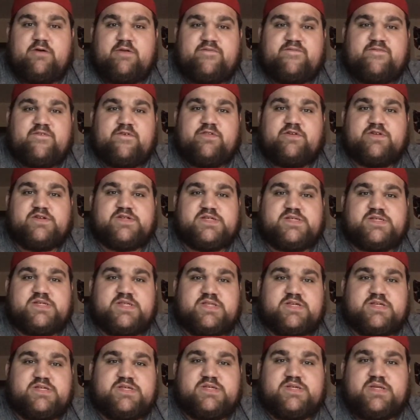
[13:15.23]
It furthers into
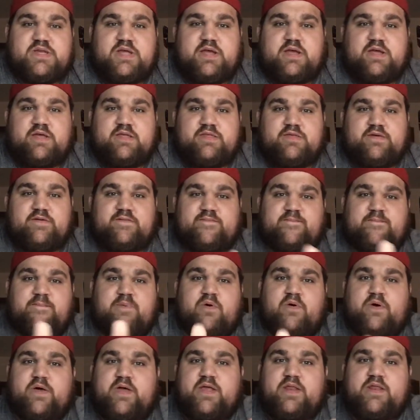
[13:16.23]
this the
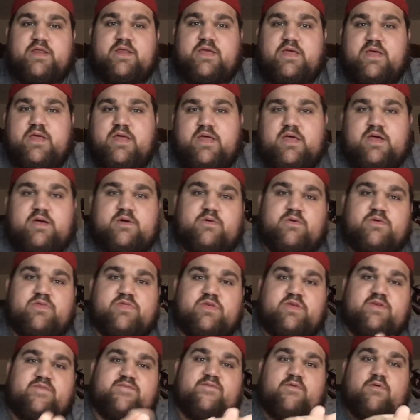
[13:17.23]
point
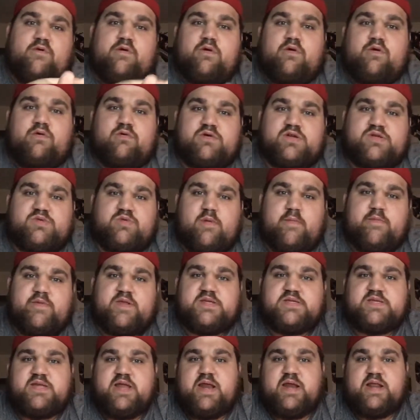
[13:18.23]
with the 4
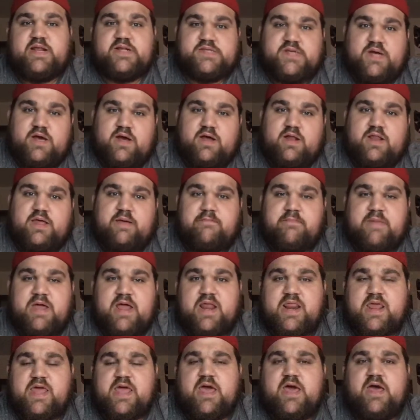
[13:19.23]
horsewomen standing tall at
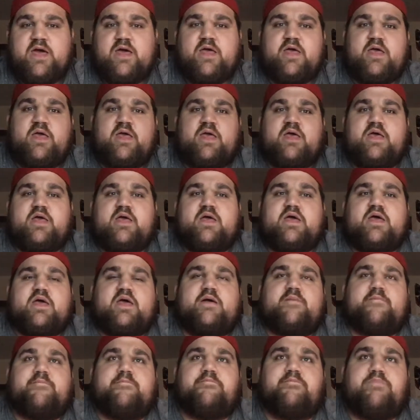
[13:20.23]
Mania.
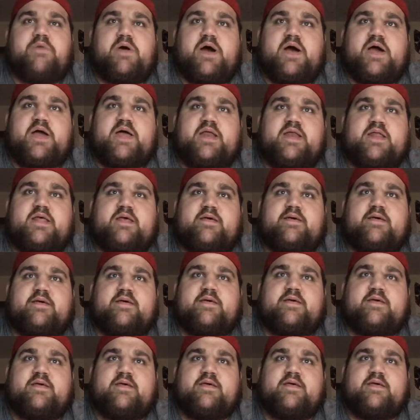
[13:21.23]
But
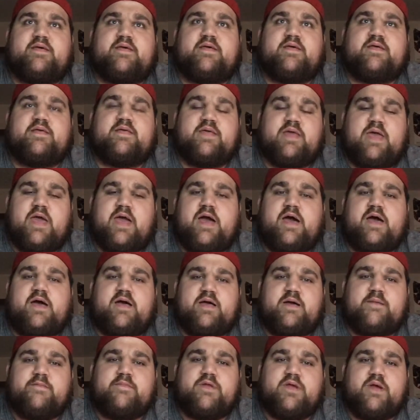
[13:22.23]
yeah,
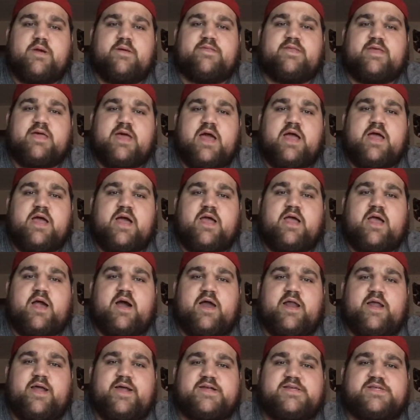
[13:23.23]
I'm going to go with the
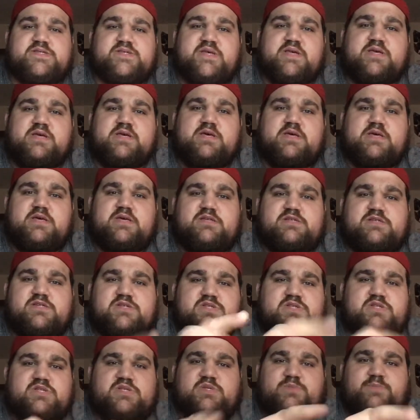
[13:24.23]
Iconics
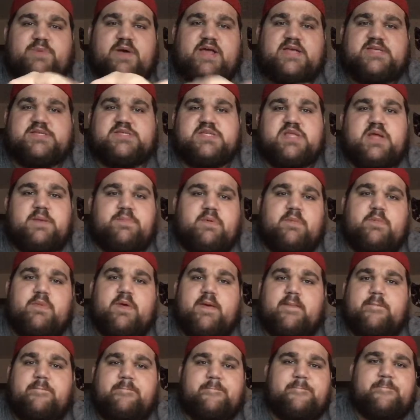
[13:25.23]
just to spice it up a
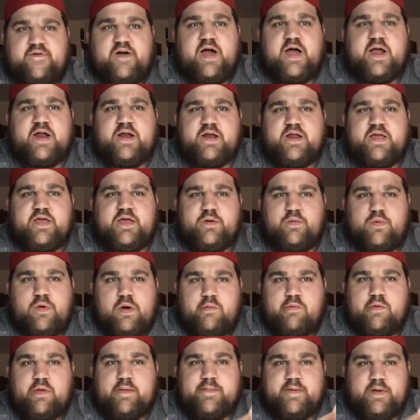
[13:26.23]
bit. Finally,
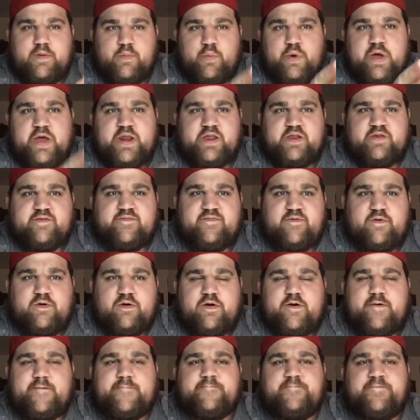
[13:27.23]
what we've been waiting
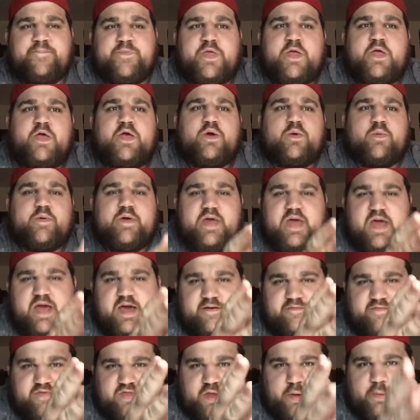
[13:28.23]
for. We
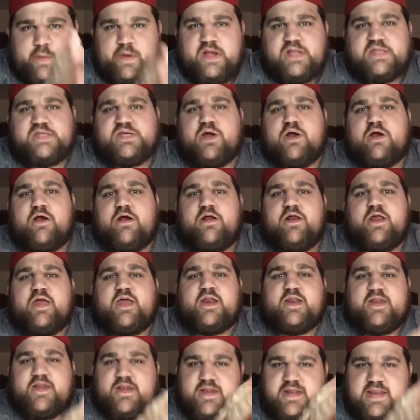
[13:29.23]
have the returning